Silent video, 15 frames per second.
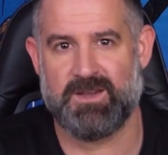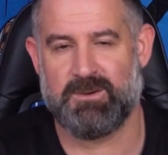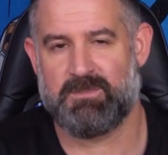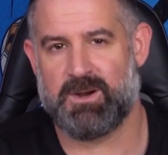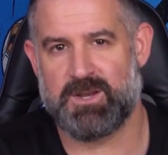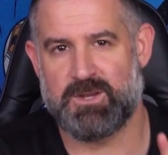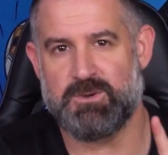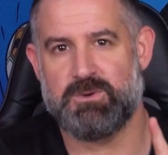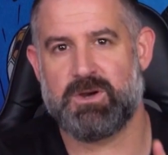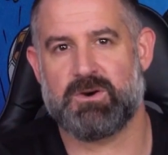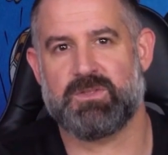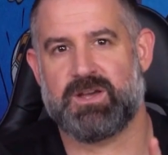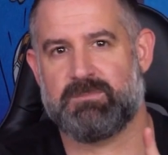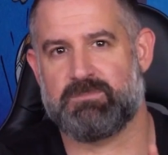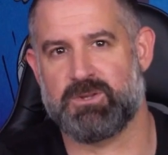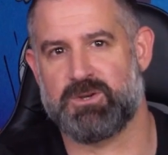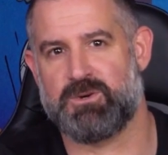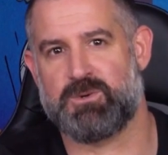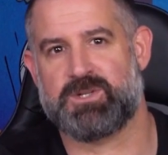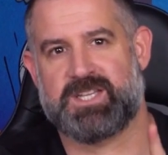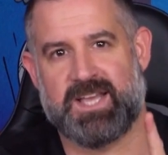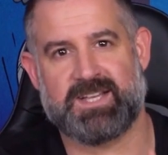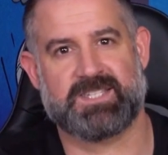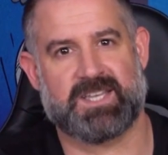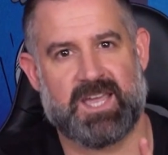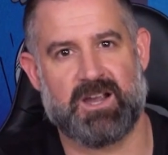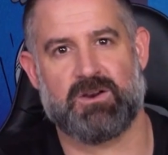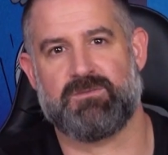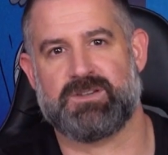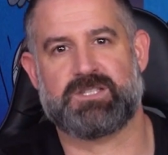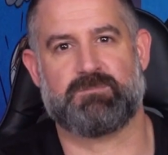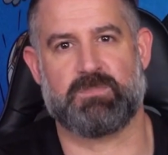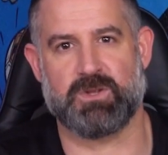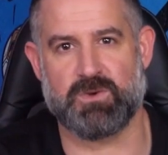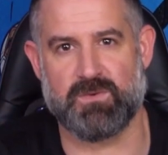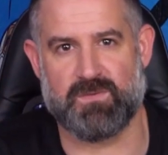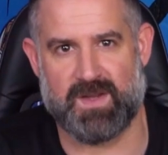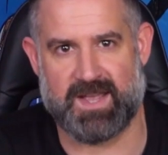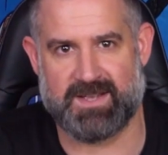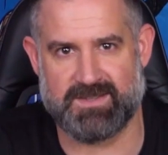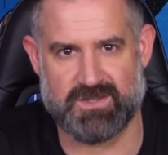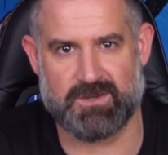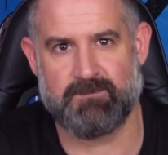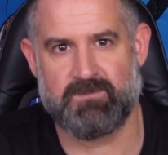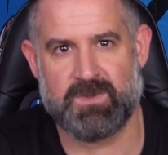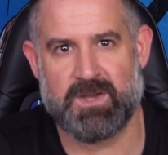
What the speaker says: But you know that Blue takes care of its Blue fans.